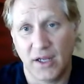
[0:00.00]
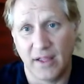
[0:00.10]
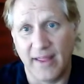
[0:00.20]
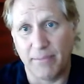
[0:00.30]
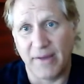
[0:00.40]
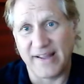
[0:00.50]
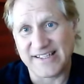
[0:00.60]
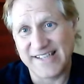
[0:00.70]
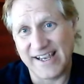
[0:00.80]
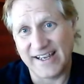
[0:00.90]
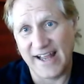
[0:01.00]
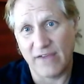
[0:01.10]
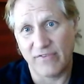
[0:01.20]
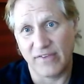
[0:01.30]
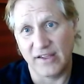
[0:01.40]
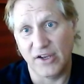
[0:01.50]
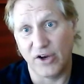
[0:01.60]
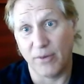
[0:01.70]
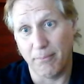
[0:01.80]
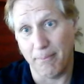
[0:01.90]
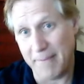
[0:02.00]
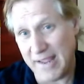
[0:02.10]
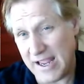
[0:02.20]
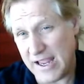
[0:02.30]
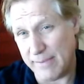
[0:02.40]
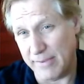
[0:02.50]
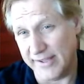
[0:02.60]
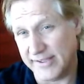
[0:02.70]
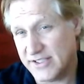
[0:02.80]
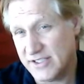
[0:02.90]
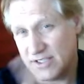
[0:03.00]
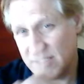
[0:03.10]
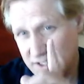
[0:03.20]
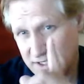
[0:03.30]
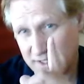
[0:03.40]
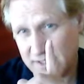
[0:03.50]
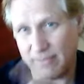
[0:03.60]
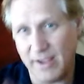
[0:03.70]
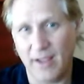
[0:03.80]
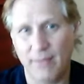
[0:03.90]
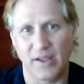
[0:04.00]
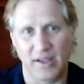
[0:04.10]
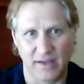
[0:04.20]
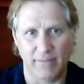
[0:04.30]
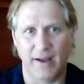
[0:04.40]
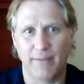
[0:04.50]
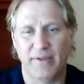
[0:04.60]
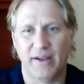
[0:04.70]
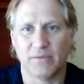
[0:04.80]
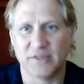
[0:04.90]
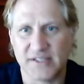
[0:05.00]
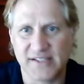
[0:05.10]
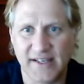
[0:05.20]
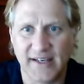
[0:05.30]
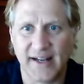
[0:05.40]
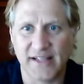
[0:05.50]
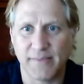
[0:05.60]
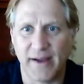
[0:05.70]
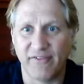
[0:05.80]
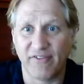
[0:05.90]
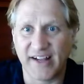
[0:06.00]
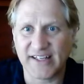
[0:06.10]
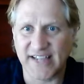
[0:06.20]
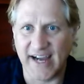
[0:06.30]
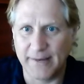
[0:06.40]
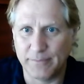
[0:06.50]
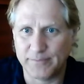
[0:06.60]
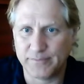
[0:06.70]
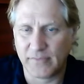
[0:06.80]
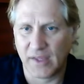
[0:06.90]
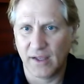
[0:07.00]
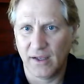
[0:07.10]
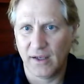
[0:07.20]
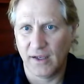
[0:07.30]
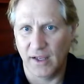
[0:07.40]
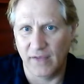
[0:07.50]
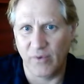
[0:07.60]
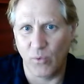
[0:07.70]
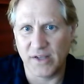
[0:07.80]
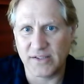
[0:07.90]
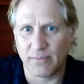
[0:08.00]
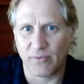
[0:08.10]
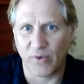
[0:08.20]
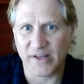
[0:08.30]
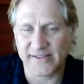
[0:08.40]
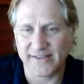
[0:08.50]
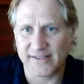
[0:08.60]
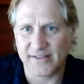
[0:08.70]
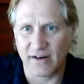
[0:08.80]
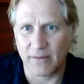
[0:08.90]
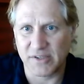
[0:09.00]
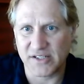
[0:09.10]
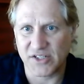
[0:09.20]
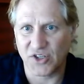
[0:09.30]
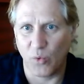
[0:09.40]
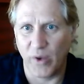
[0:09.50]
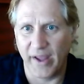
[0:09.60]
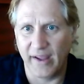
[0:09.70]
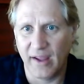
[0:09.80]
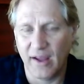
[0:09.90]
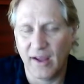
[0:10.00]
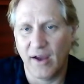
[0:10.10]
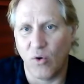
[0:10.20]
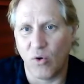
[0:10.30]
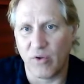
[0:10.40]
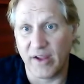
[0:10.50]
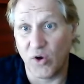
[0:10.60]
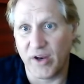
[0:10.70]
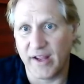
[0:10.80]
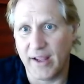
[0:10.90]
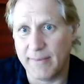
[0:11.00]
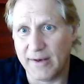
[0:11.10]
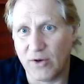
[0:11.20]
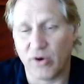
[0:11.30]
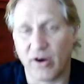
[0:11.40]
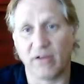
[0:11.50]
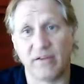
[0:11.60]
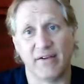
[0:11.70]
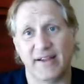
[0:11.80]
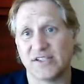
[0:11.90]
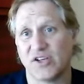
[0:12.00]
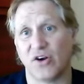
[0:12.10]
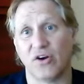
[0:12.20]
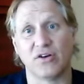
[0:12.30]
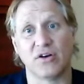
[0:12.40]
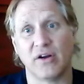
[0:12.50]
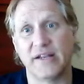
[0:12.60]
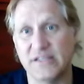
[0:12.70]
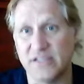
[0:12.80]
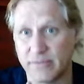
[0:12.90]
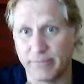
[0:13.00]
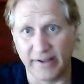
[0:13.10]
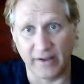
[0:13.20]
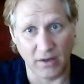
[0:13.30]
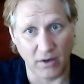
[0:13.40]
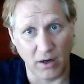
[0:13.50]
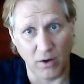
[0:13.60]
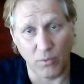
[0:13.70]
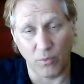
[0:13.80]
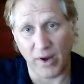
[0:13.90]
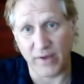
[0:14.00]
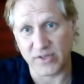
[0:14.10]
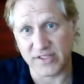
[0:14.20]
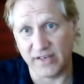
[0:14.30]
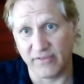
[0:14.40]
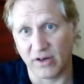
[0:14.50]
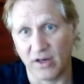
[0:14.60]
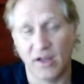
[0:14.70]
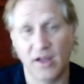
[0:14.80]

that by the second half of the year, maybe, just maybe, he might be able to sneak in as my flex guy if he winds up wrestling the starting position away, or they go to him and Cordell either gets hurt or he's just being a wide receiver.